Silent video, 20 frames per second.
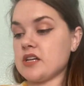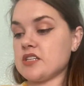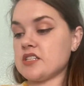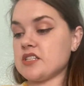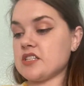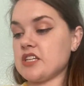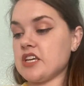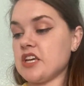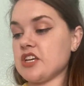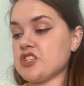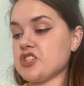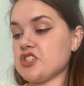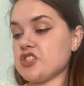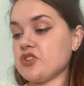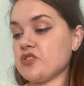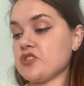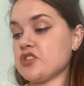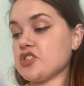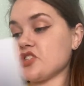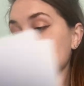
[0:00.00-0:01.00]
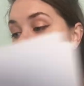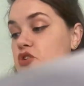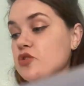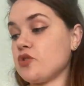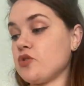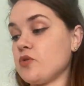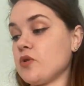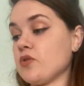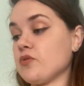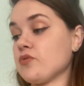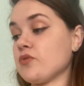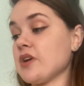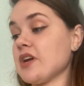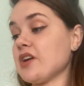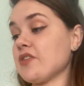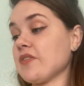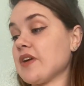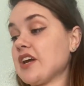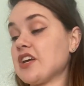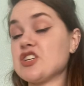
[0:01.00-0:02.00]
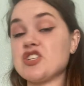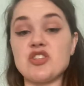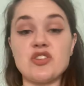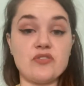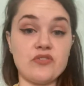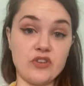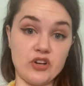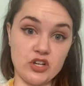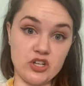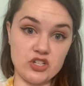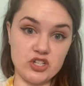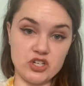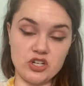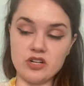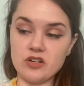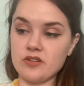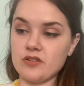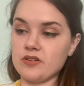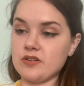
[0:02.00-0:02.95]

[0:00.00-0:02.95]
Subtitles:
Teach students to rearrange the furniture.